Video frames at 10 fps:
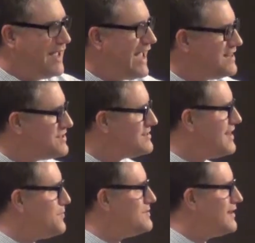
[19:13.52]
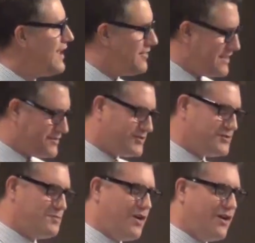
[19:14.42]
And she steps in, and this
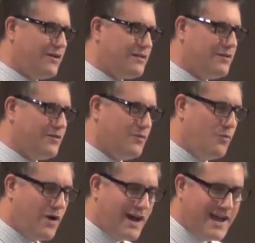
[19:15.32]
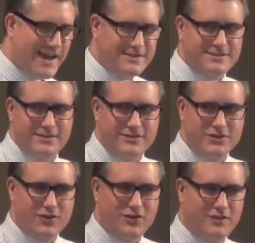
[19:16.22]
smart, wise little
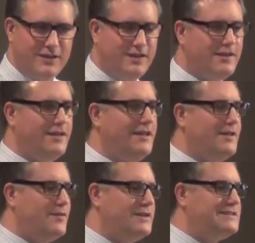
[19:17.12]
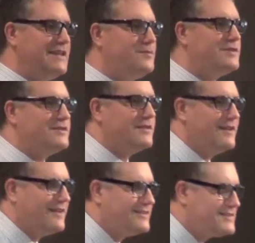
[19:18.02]
girl tips it,
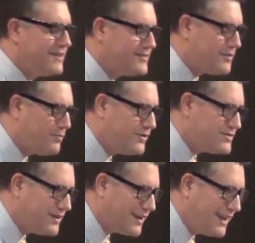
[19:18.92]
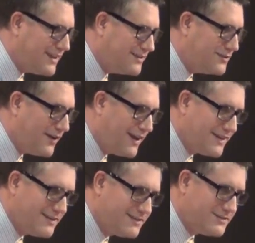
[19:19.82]
just gives it the push it needs,
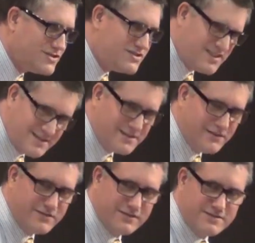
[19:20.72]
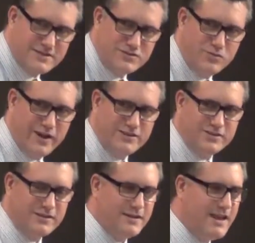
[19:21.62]
right? She's sensitive to the
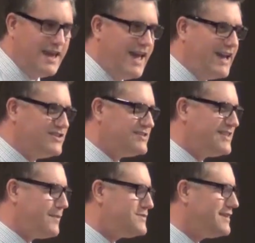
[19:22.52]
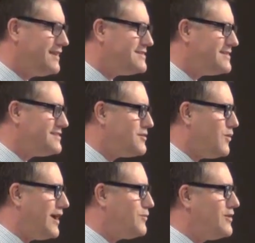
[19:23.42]
situation. And she steps in and says the
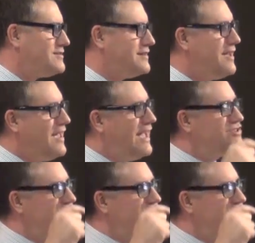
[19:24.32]
wide words, and